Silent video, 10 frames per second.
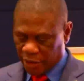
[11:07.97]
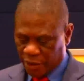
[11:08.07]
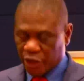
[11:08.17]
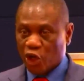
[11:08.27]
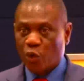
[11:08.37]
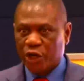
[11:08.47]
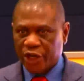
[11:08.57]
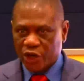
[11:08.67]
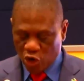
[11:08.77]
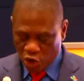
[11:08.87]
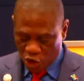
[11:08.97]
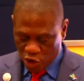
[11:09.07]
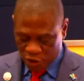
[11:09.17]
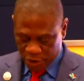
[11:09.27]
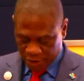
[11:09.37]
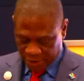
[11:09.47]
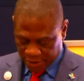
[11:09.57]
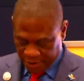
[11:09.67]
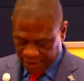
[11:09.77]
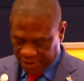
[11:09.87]
You will recall
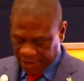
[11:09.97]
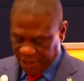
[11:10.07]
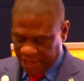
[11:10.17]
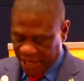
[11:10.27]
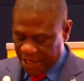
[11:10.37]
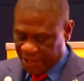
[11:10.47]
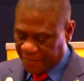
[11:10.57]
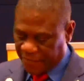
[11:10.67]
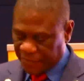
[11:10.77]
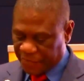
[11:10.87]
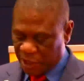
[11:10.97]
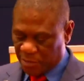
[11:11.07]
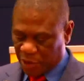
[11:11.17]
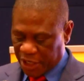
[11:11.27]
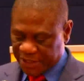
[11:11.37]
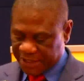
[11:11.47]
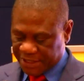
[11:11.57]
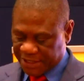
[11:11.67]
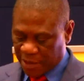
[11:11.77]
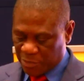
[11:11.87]
at the 15th BRICS
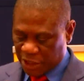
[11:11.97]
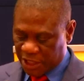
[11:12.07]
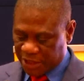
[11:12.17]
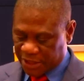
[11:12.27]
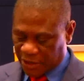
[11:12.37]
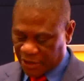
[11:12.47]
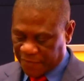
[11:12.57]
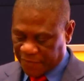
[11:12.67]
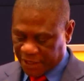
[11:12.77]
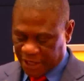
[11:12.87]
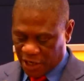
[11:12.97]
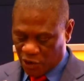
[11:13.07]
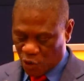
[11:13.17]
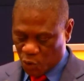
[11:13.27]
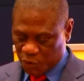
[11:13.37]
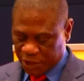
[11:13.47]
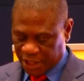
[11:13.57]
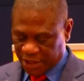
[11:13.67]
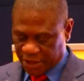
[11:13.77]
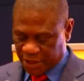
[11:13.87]
summit that South Africa
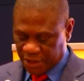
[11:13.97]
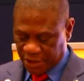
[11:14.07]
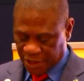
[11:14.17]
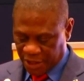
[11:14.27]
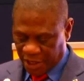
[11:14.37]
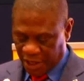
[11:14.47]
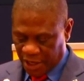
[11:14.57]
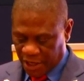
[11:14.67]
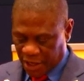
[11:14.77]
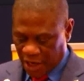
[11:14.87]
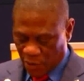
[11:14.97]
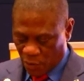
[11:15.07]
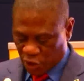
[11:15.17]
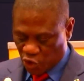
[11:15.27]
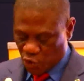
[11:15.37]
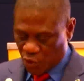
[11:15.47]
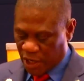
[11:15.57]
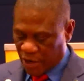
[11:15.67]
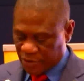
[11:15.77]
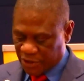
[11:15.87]
hosted, our two
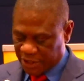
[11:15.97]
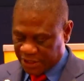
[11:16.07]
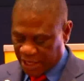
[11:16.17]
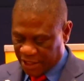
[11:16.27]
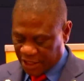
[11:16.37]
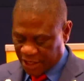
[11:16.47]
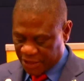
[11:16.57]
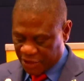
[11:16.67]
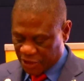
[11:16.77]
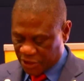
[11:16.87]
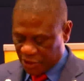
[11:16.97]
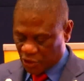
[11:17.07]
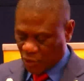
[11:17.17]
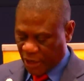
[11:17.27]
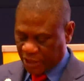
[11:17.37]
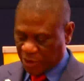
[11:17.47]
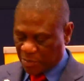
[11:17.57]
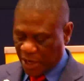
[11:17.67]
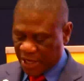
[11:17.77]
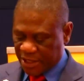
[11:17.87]
countries agreed to
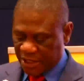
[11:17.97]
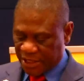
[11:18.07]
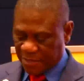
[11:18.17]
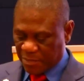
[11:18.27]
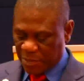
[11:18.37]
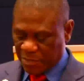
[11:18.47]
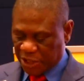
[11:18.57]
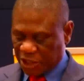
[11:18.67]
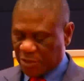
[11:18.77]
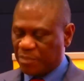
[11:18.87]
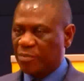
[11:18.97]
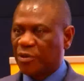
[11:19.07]
expand the membership